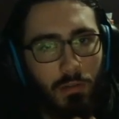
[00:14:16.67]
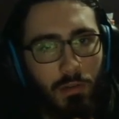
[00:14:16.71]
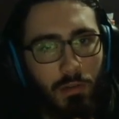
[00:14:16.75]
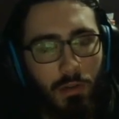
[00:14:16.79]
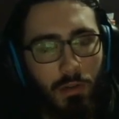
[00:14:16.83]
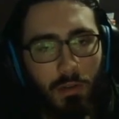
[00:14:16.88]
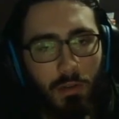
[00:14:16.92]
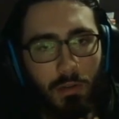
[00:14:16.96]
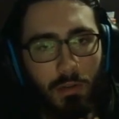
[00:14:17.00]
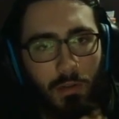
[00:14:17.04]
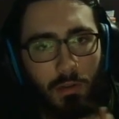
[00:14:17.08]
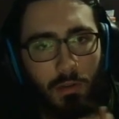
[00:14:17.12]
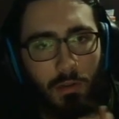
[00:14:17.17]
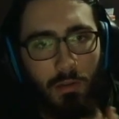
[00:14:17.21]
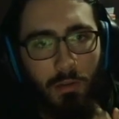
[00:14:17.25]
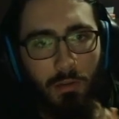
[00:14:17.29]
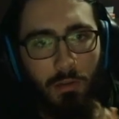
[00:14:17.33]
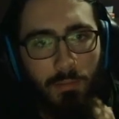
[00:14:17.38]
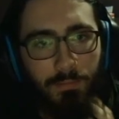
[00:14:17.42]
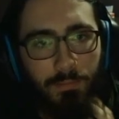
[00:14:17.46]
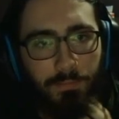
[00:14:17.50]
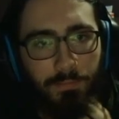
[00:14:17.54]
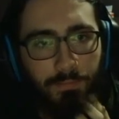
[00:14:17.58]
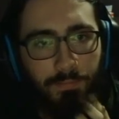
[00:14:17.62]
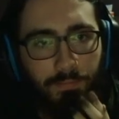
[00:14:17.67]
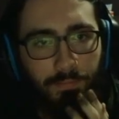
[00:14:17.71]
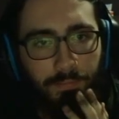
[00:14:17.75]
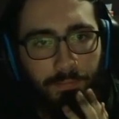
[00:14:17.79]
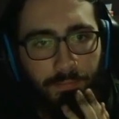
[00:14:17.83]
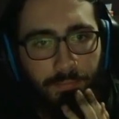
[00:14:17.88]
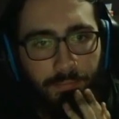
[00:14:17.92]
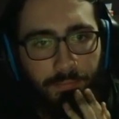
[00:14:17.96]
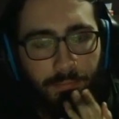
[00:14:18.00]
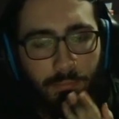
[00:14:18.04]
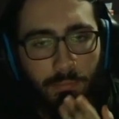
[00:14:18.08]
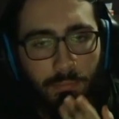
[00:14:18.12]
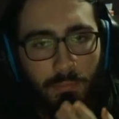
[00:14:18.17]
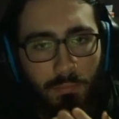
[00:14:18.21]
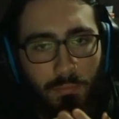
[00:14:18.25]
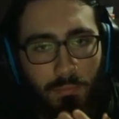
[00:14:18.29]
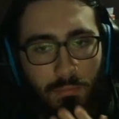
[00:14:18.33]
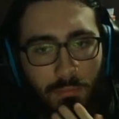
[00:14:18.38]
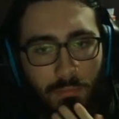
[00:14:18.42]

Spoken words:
(silence)